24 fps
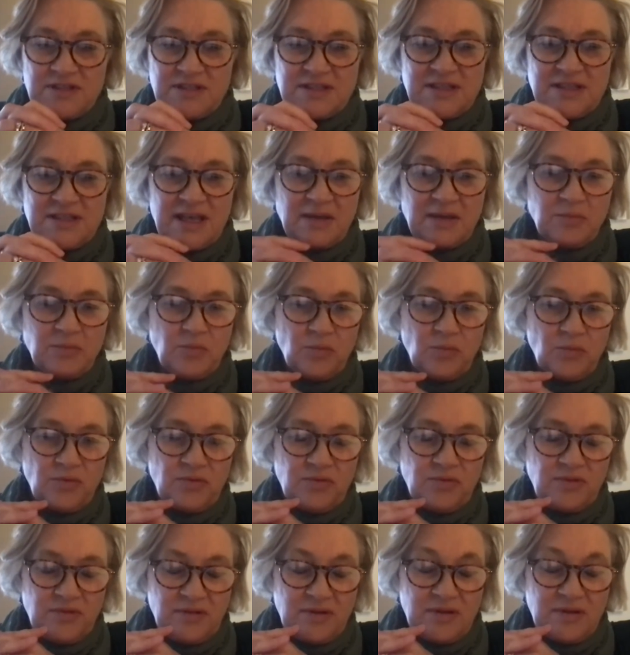Is that
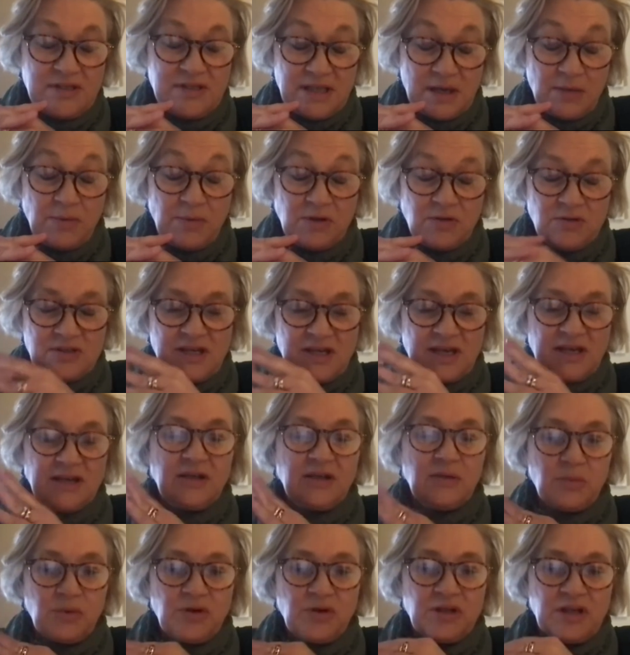what you're saying?
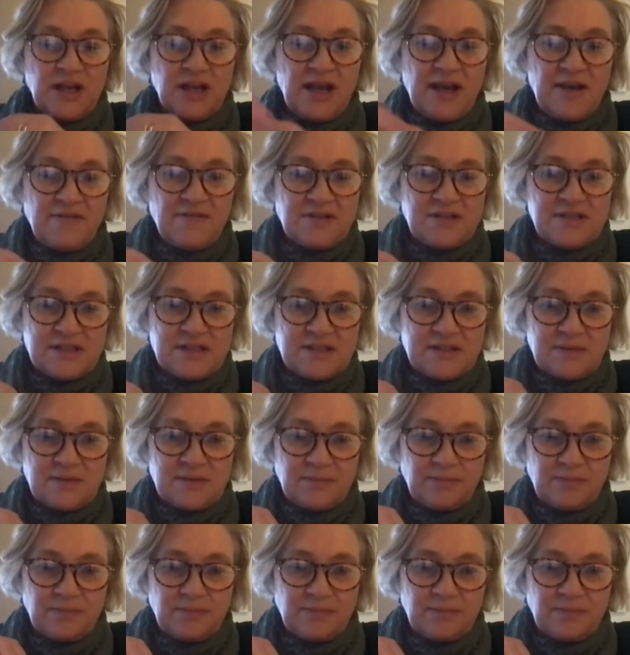It wouldn't have as